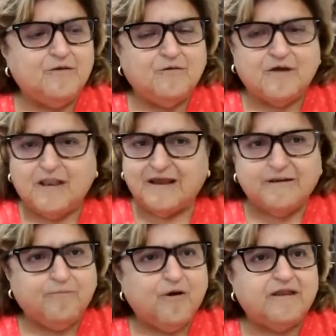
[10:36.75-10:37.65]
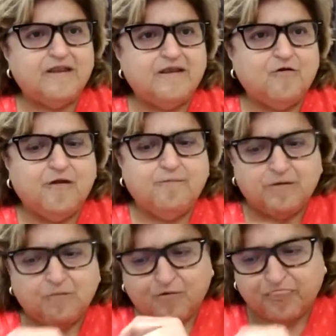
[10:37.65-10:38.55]
you know, collective bargaining
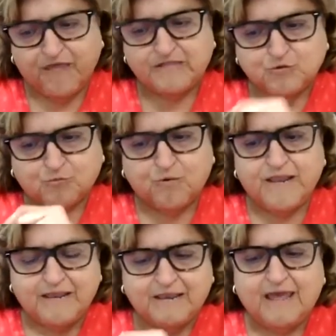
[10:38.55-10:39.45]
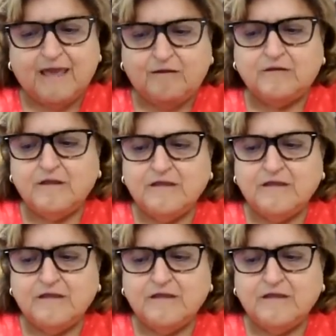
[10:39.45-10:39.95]
agreement where things are written down